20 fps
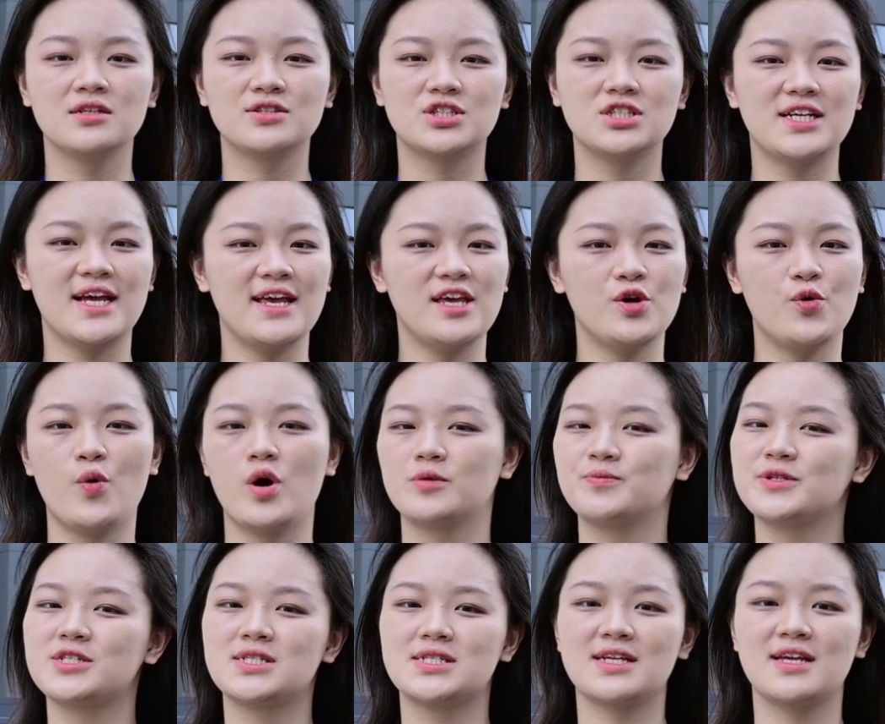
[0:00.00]
Today you
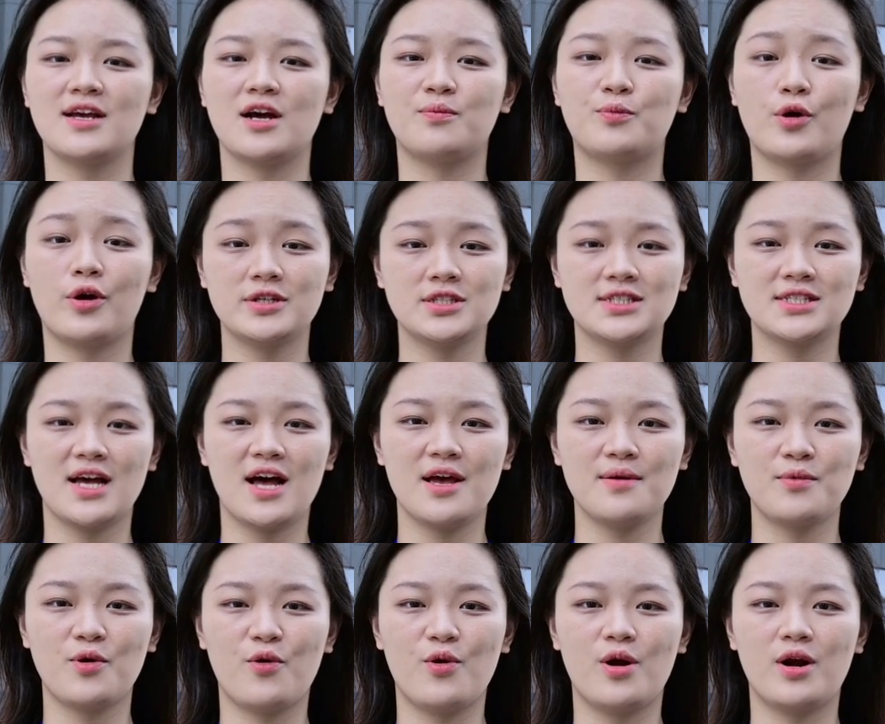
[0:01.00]
won't be seeing a
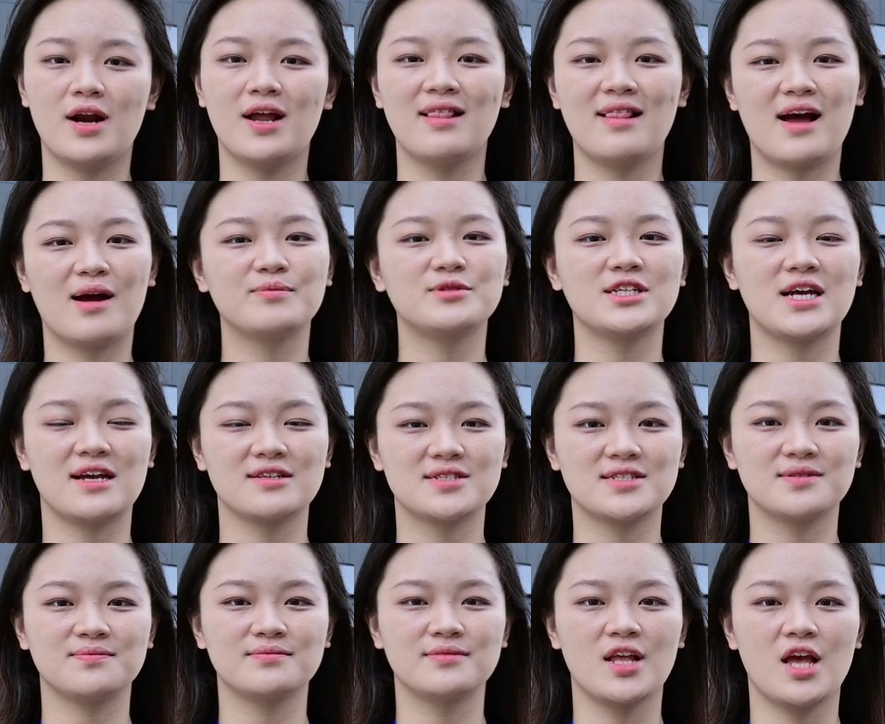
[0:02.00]
prototype or a lab
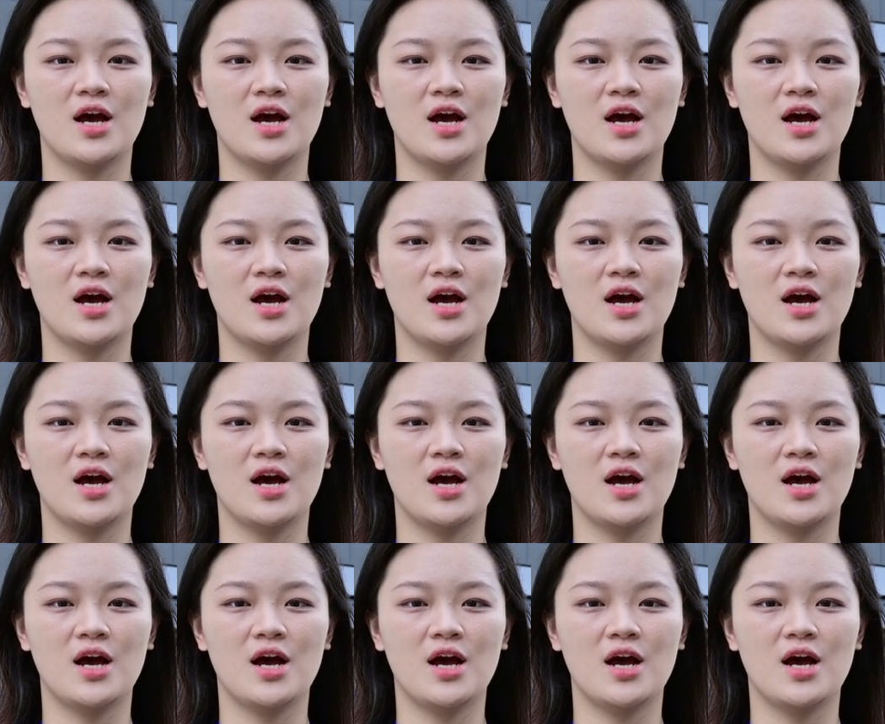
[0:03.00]
test.